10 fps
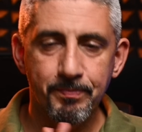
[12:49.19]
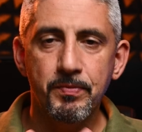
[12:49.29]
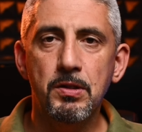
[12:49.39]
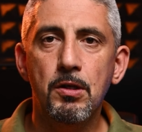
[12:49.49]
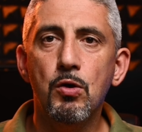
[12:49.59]

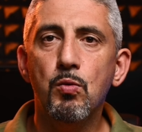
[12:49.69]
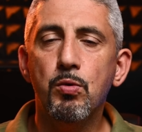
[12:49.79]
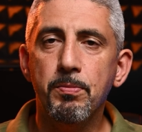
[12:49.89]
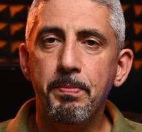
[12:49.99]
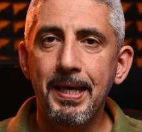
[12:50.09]
you
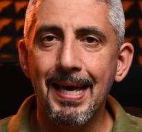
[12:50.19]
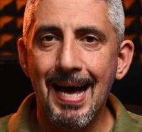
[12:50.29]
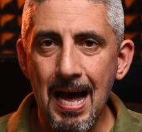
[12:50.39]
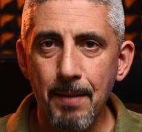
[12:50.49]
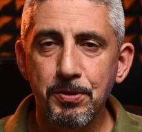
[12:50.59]
would be
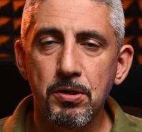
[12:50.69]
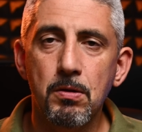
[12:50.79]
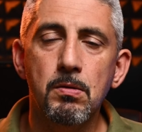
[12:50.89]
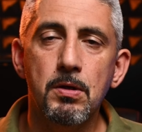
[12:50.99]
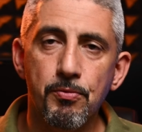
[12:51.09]

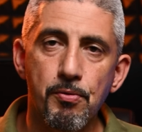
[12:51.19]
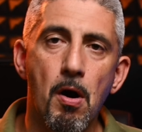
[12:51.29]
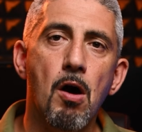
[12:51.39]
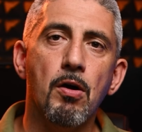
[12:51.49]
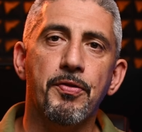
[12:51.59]
absolutely
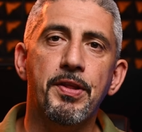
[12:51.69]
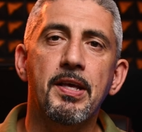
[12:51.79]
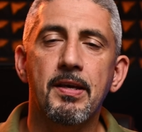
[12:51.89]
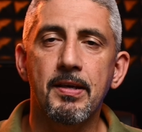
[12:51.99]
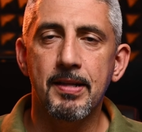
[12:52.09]
wrong
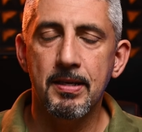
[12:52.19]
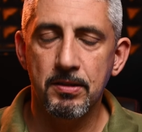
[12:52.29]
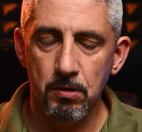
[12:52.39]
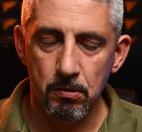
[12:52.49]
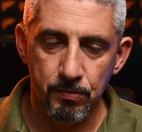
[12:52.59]
thinking that
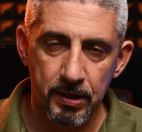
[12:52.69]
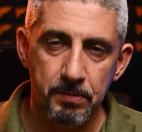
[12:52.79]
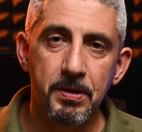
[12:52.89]
it's all great,